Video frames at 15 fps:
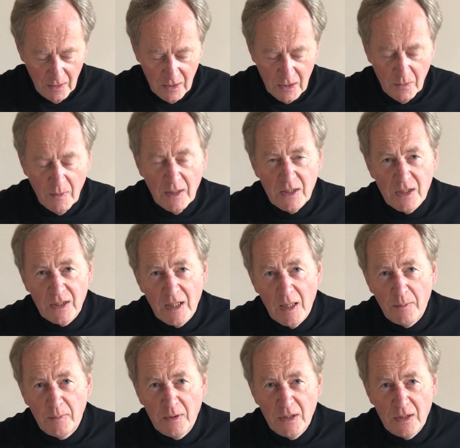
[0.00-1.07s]
to
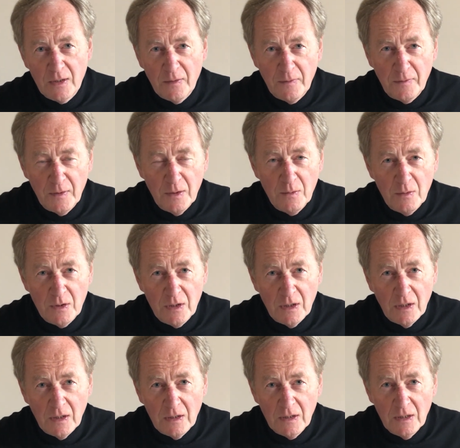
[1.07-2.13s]
establish the
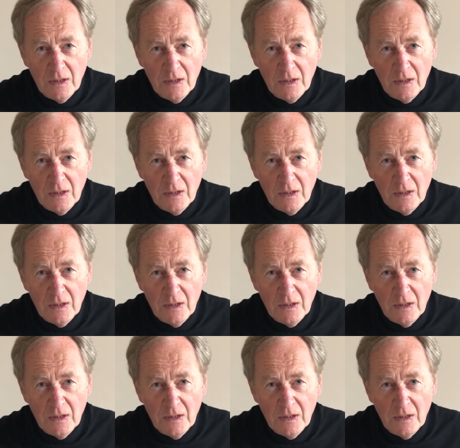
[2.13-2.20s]
future